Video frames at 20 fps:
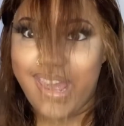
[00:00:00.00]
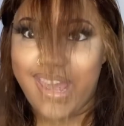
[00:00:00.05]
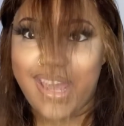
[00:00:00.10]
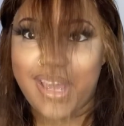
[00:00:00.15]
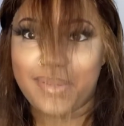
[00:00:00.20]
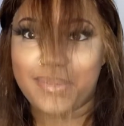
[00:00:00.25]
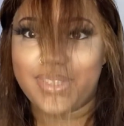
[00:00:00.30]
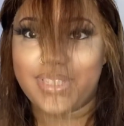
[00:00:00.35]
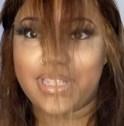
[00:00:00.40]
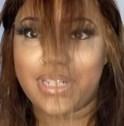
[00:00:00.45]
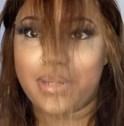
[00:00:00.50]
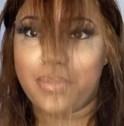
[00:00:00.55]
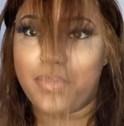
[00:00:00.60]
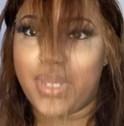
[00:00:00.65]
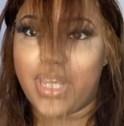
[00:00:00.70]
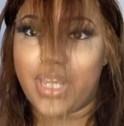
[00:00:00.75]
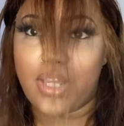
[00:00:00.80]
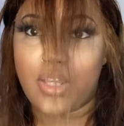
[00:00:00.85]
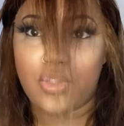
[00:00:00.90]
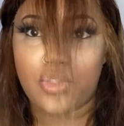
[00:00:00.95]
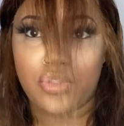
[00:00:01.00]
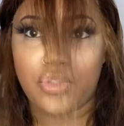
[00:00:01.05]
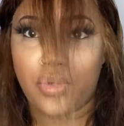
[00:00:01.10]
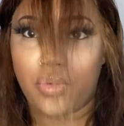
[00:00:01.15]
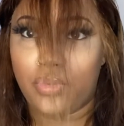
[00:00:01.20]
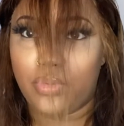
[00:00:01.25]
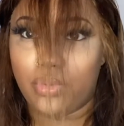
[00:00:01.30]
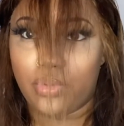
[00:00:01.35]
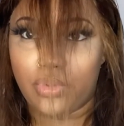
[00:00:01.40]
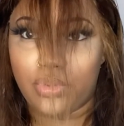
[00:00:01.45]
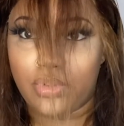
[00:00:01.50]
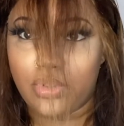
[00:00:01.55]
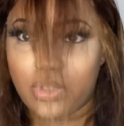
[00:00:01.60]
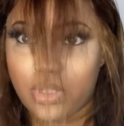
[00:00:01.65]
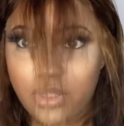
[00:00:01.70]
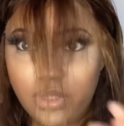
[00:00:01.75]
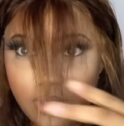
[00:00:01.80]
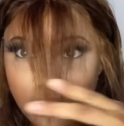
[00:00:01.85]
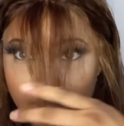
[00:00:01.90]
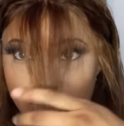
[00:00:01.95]
I haven't done a bang in so
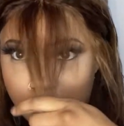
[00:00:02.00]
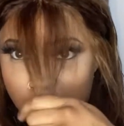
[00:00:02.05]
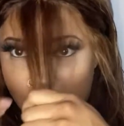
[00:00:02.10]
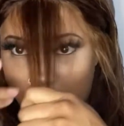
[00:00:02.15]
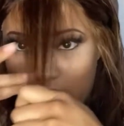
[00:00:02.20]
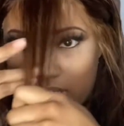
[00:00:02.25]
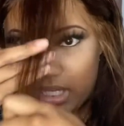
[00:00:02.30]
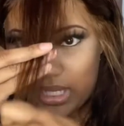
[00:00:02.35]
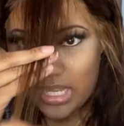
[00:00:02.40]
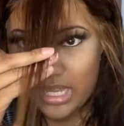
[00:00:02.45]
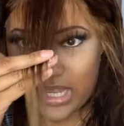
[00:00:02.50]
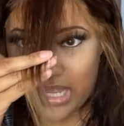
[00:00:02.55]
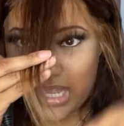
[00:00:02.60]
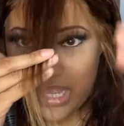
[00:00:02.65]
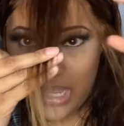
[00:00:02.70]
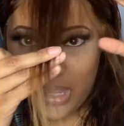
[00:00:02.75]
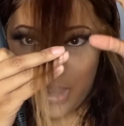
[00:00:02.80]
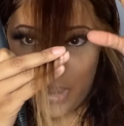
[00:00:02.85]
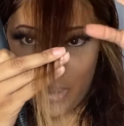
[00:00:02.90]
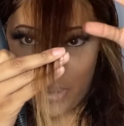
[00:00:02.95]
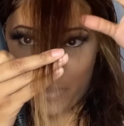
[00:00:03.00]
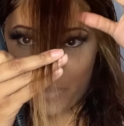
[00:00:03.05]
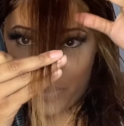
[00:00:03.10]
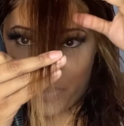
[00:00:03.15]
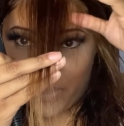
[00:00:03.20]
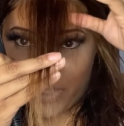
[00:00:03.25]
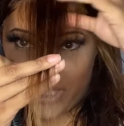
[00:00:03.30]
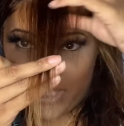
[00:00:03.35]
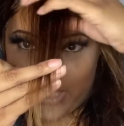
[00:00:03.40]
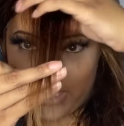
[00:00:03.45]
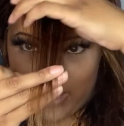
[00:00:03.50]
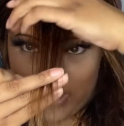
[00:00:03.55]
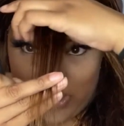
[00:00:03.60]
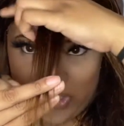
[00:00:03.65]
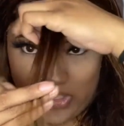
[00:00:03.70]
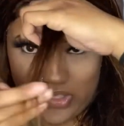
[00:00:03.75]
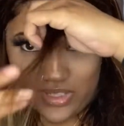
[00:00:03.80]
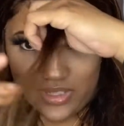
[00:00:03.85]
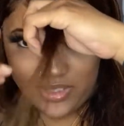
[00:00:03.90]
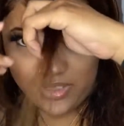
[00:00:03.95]
long. But
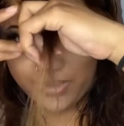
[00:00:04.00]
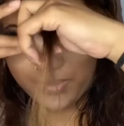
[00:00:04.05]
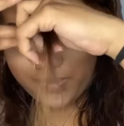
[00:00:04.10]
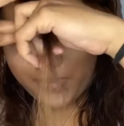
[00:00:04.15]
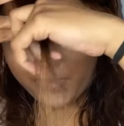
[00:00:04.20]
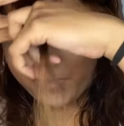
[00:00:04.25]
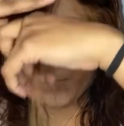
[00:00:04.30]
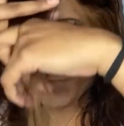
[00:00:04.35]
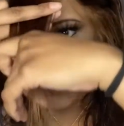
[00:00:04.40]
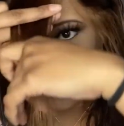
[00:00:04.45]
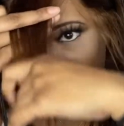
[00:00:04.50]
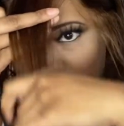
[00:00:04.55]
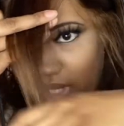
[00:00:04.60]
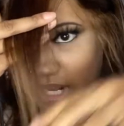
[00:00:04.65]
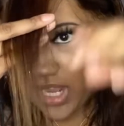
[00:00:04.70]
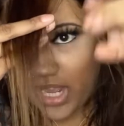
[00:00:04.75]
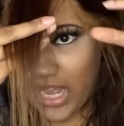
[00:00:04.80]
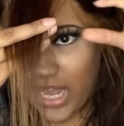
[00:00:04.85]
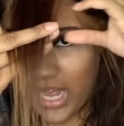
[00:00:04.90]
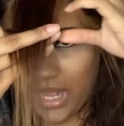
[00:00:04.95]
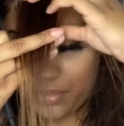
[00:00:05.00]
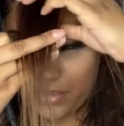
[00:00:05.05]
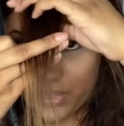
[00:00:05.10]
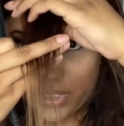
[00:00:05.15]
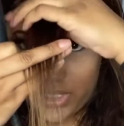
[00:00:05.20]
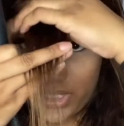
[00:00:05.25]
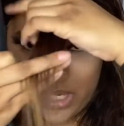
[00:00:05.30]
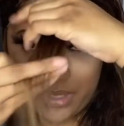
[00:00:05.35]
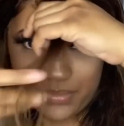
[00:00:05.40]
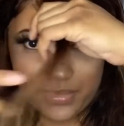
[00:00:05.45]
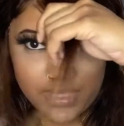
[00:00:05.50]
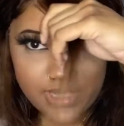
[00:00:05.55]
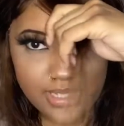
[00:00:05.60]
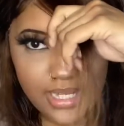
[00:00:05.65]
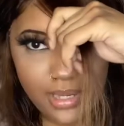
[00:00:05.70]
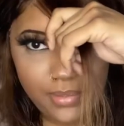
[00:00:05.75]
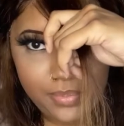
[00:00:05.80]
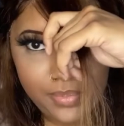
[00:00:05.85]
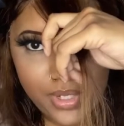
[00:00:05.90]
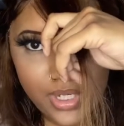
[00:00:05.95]
I'm going I'm to
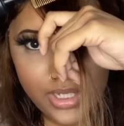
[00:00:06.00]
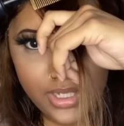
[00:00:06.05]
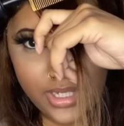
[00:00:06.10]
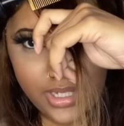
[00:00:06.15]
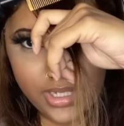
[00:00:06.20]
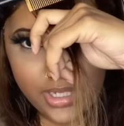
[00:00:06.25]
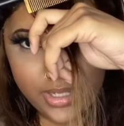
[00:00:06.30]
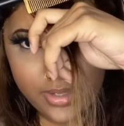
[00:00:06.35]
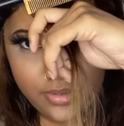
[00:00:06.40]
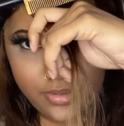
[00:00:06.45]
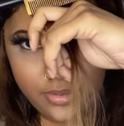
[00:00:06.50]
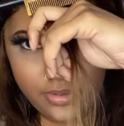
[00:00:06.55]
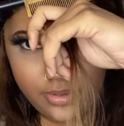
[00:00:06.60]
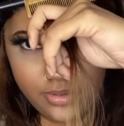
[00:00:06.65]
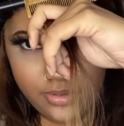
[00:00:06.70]
stop punking out